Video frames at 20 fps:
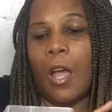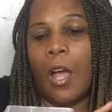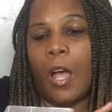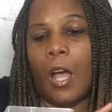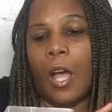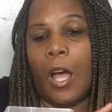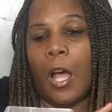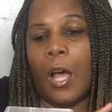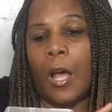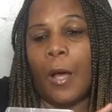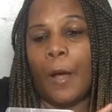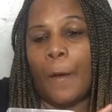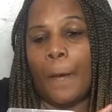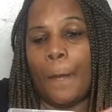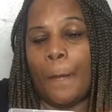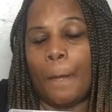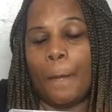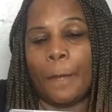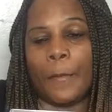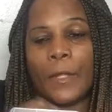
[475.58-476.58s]

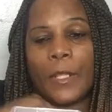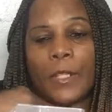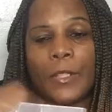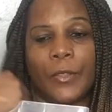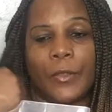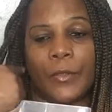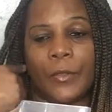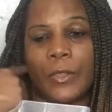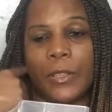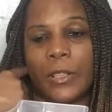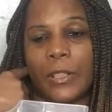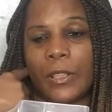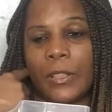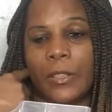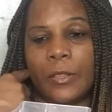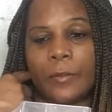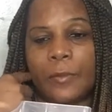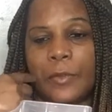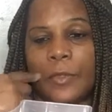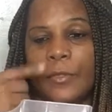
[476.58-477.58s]
um,
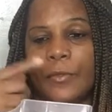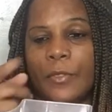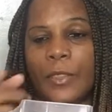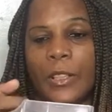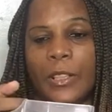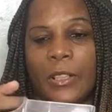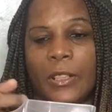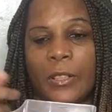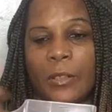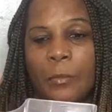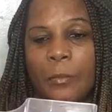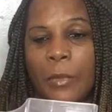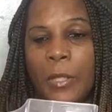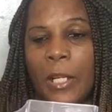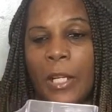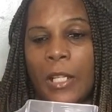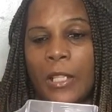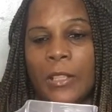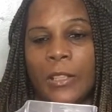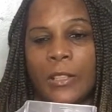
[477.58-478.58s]
Q-tips, fingernail
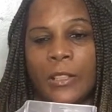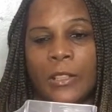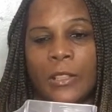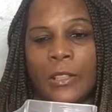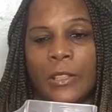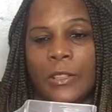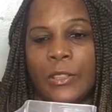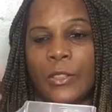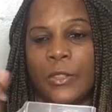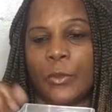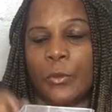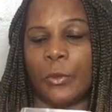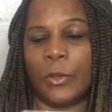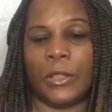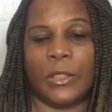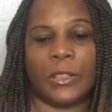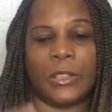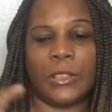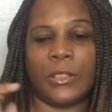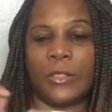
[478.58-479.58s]
polish,
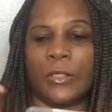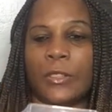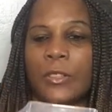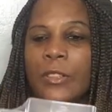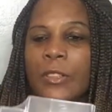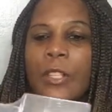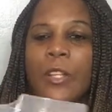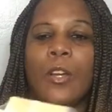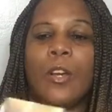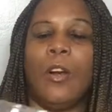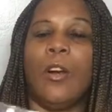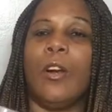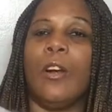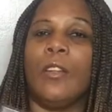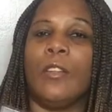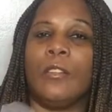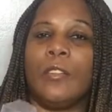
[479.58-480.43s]
tweezers, all